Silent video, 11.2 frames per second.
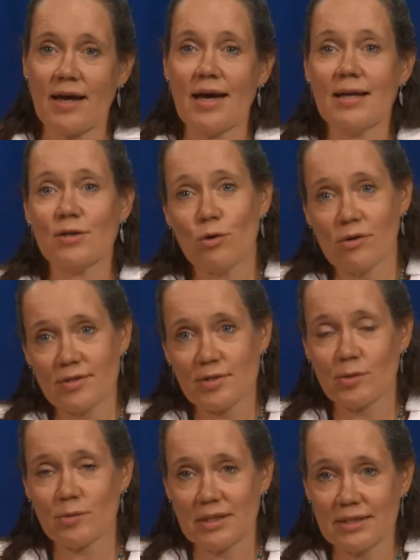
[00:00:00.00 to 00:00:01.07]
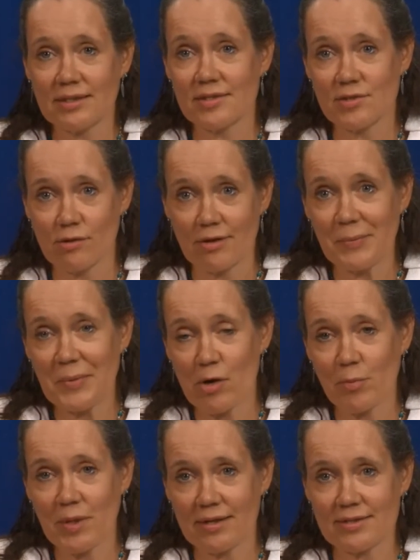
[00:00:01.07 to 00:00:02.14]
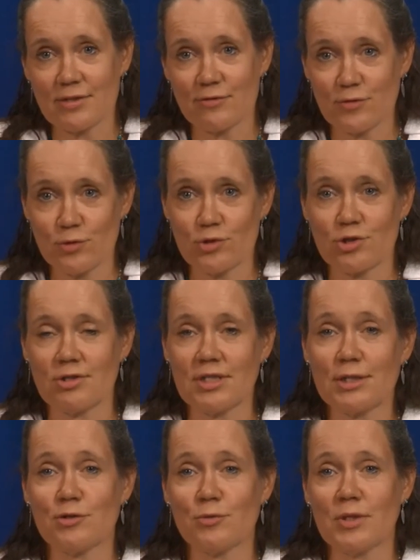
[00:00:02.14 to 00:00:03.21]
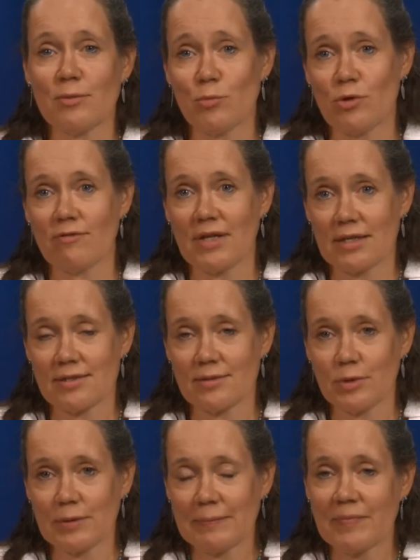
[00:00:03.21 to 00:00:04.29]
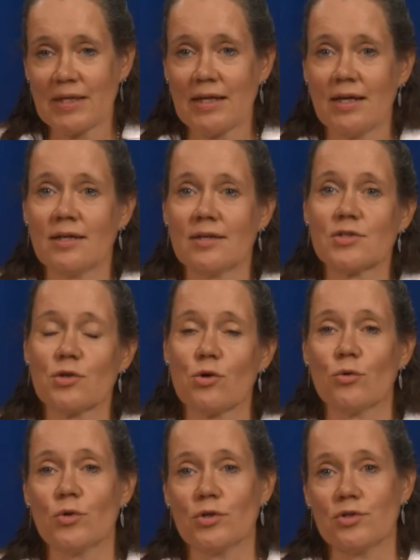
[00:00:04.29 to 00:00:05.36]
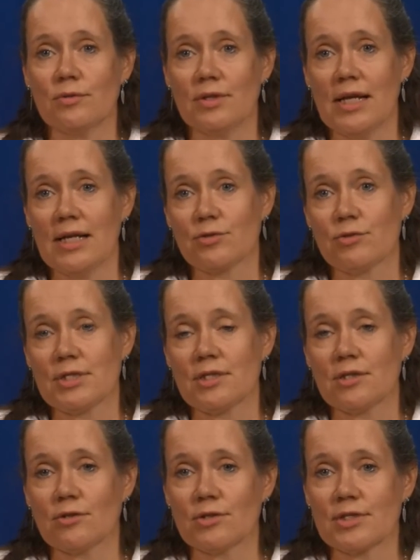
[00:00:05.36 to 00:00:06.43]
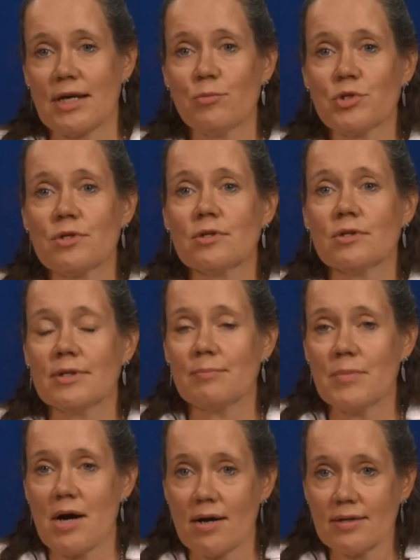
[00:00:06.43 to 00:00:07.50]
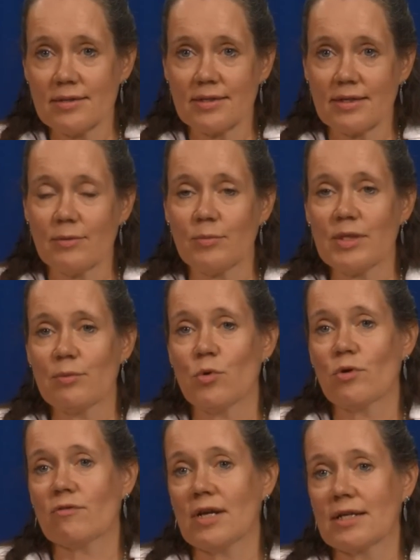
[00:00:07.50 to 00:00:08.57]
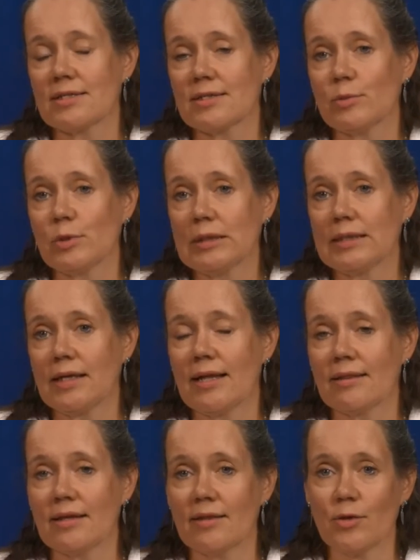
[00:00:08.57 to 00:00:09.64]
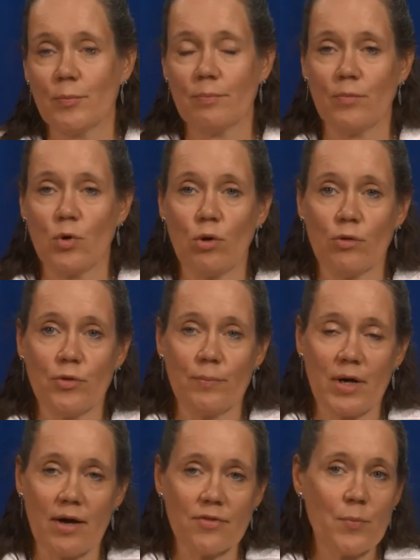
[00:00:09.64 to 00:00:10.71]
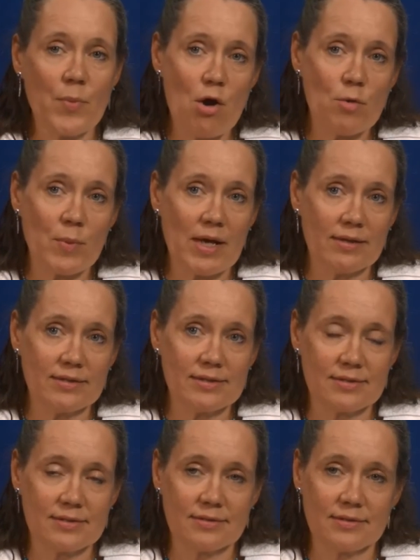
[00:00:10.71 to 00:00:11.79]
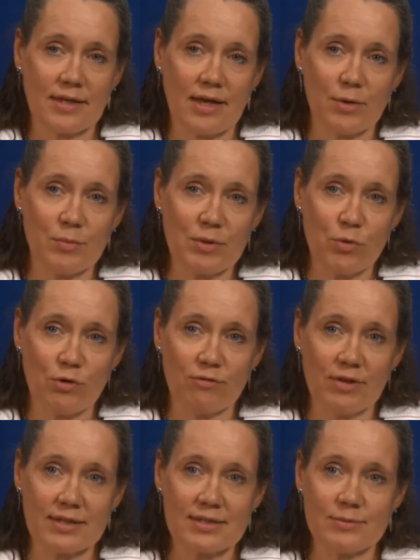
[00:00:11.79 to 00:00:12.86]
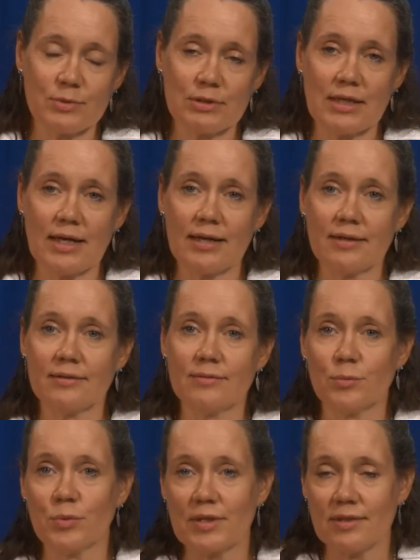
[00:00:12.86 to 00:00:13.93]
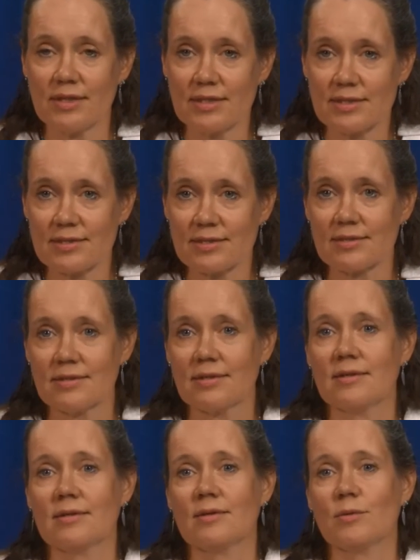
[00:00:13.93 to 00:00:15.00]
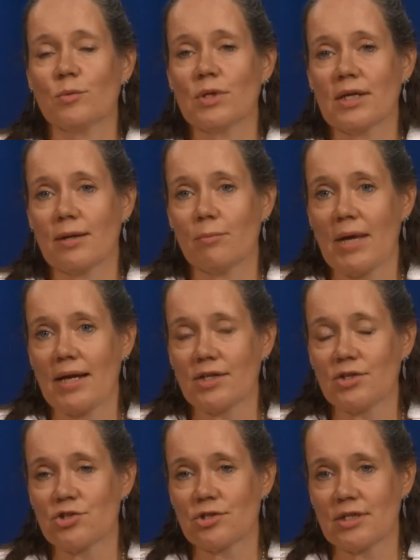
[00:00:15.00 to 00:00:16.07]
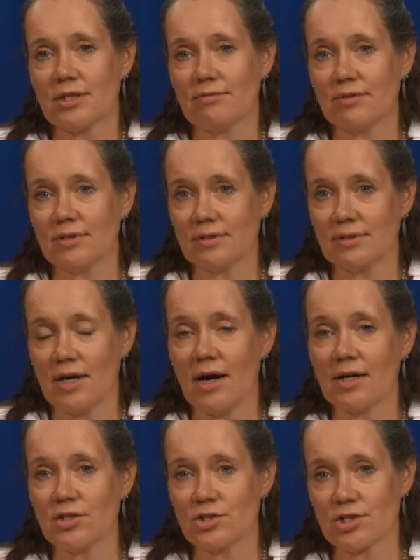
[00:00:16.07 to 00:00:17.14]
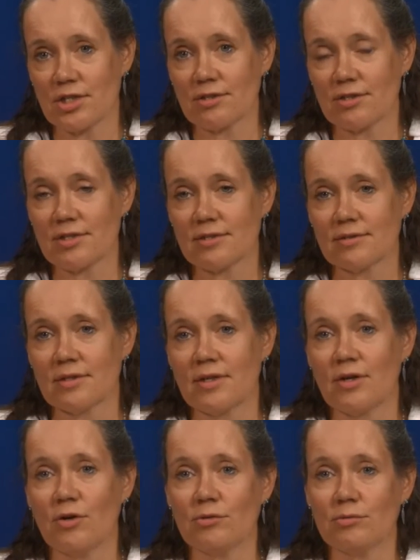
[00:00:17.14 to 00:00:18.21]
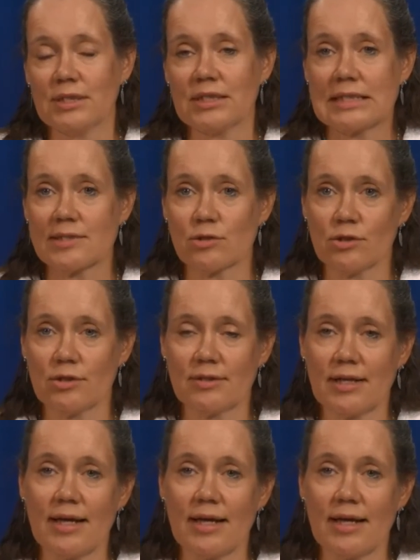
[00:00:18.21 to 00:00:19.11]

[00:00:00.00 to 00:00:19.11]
And also wind and solar power plants in future need to be more flexible. So the electricity consumption, the demand can be more flexible, and then all the other power plants can be more flexible, and with this we can manage even higher shares of wind and solar.